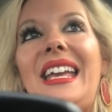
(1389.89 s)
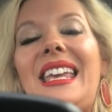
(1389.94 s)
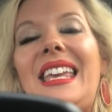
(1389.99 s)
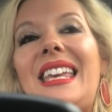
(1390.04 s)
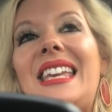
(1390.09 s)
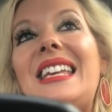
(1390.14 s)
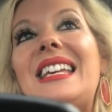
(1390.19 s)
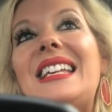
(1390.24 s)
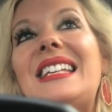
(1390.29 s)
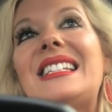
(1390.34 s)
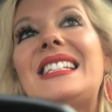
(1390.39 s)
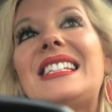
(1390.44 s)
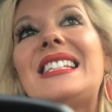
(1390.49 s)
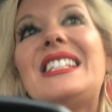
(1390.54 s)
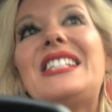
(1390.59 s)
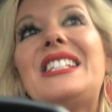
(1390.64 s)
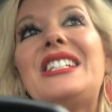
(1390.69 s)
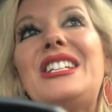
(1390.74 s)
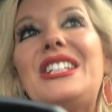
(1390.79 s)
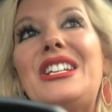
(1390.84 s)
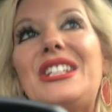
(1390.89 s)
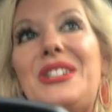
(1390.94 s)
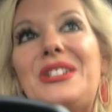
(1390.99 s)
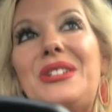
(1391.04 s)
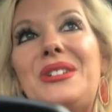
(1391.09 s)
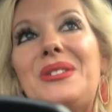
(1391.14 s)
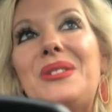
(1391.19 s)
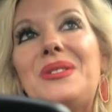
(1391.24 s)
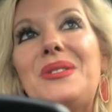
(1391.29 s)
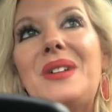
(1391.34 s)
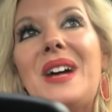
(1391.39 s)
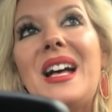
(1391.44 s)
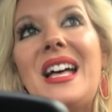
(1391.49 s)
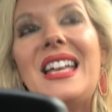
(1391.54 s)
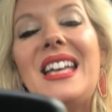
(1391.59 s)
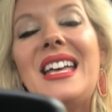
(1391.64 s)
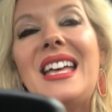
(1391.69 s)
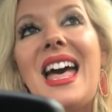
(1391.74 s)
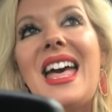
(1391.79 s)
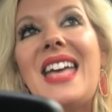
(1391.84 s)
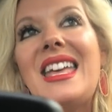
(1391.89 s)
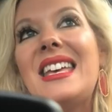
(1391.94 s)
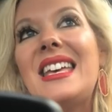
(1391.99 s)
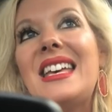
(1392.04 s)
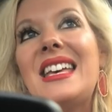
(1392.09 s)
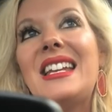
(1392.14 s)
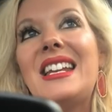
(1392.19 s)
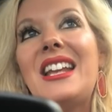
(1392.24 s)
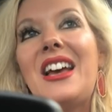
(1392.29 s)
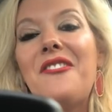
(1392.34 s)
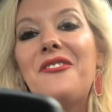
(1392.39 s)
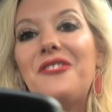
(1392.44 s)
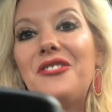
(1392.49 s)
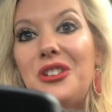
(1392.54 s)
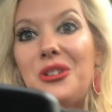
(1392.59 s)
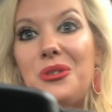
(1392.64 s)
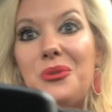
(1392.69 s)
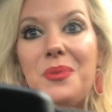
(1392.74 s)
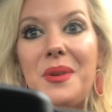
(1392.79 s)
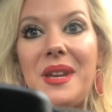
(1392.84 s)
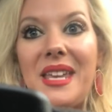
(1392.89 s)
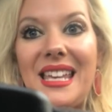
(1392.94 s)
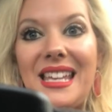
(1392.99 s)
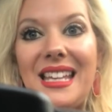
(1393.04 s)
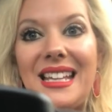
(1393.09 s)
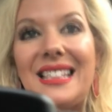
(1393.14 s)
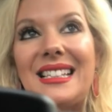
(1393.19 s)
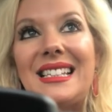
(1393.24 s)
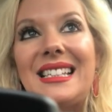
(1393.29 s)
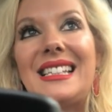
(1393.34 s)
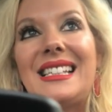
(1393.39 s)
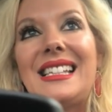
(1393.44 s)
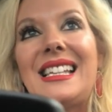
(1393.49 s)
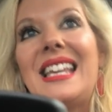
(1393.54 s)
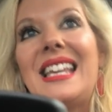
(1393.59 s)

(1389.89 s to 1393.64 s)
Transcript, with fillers: he is due in a few weeks,